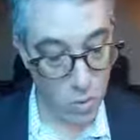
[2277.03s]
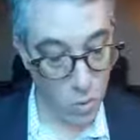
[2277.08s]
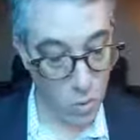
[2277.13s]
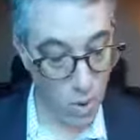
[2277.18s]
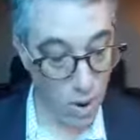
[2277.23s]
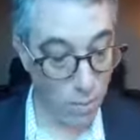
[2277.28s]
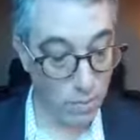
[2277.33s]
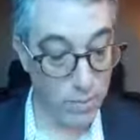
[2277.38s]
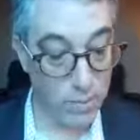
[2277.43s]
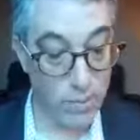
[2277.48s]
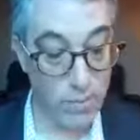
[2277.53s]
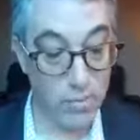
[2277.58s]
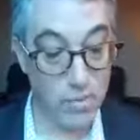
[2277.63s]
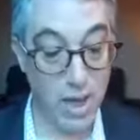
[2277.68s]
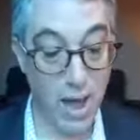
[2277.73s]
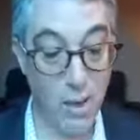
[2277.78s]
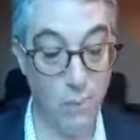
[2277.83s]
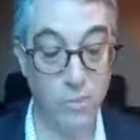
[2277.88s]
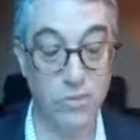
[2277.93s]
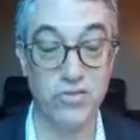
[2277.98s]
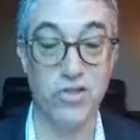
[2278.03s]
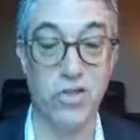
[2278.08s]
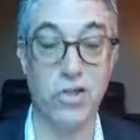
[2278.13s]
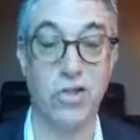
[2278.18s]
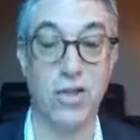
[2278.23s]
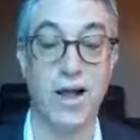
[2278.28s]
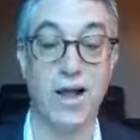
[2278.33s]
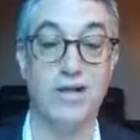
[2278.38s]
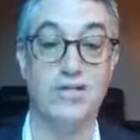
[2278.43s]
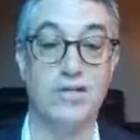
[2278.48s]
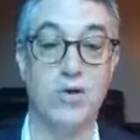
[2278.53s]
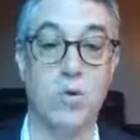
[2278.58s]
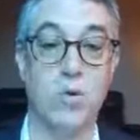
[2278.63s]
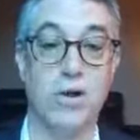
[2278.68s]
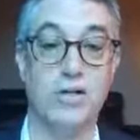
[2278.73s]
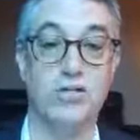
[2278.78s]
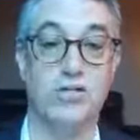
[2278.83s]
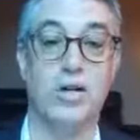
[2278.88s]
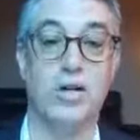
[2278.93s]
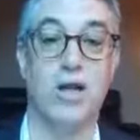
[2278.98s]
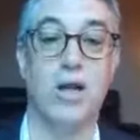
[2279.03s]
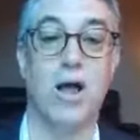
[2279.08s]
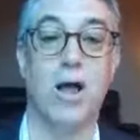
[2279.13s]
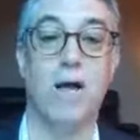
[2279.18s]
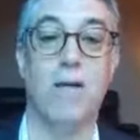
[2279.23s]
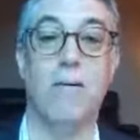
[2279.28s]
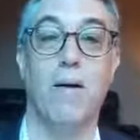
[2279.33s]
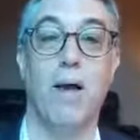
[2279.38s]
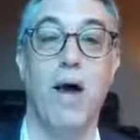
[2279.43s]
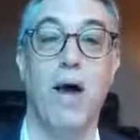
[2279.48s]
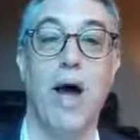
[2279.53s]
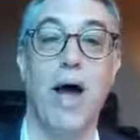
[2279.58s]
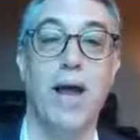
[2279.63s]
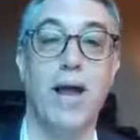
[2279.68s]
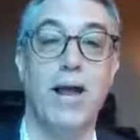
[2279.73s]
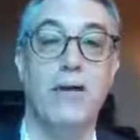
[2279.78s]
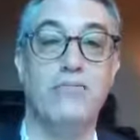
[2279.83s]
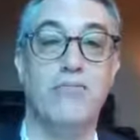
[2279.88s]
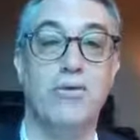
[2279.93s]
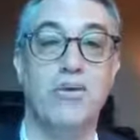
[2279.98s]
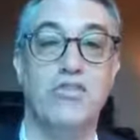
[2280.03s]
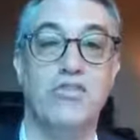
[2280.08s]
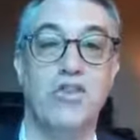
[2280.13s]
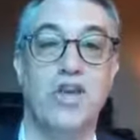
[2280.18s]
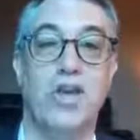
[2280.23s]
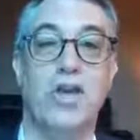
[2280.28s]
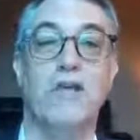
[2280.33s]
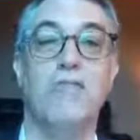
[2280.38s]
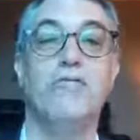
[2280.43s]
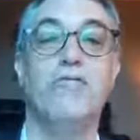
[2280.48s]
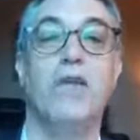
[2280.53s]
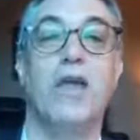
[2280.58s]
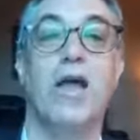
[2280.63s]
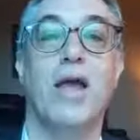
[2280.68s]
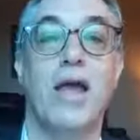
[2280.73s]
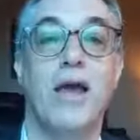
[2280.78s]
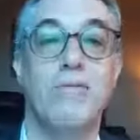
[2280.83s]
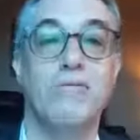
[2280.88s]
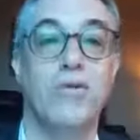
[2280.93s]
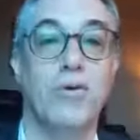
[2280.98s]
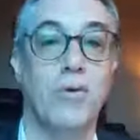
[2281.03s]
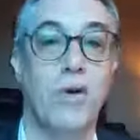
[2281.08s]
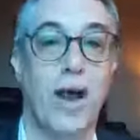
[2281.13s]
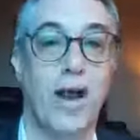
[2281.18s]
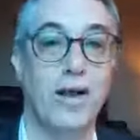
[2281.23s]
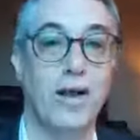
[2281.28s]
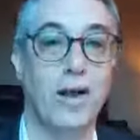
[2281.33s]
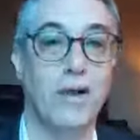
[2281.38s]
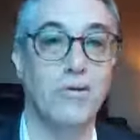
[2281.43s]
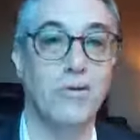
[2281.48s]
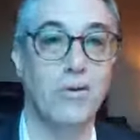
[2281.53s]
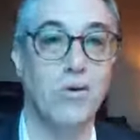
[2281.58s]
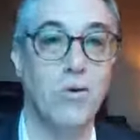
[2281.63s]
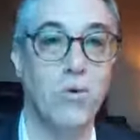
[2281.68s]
Well, that was the last question I have received. If there are any other